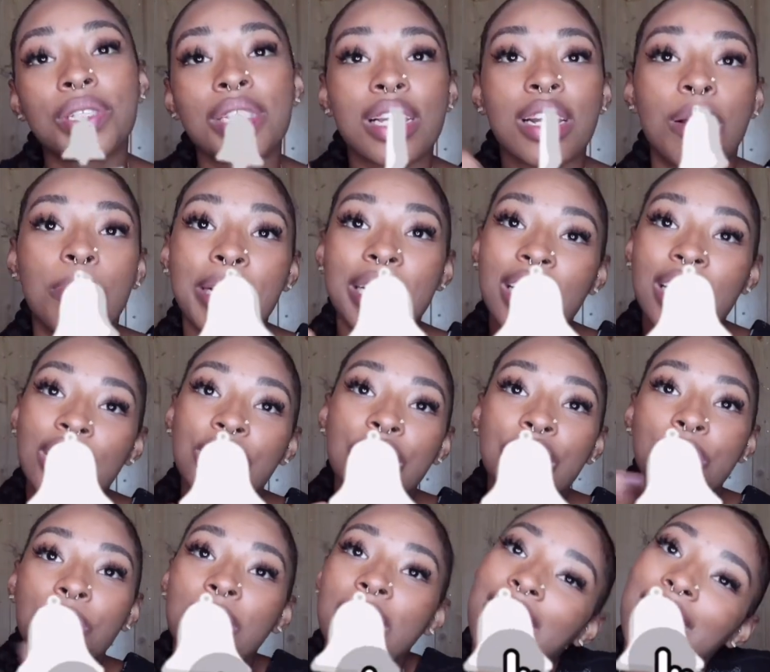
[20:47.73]
And I'm going to catch you
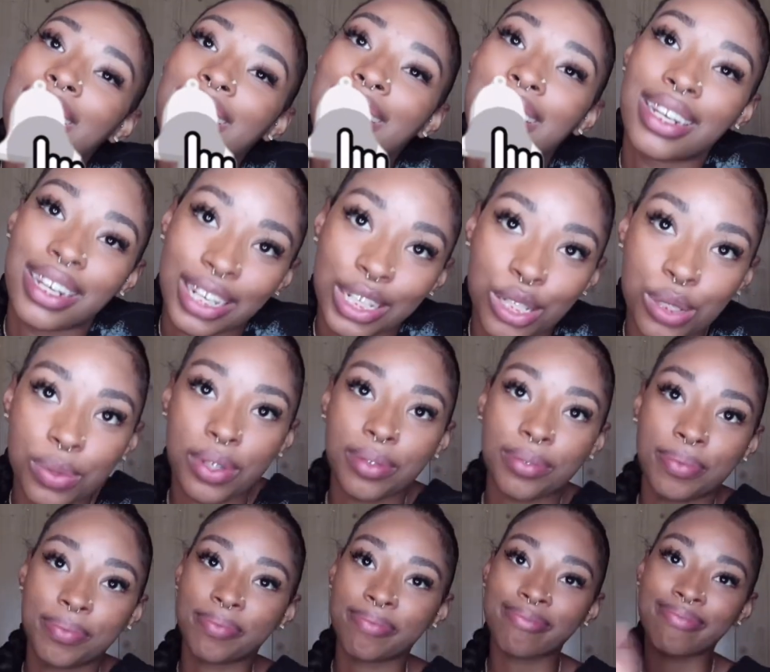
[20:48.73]
in the next one.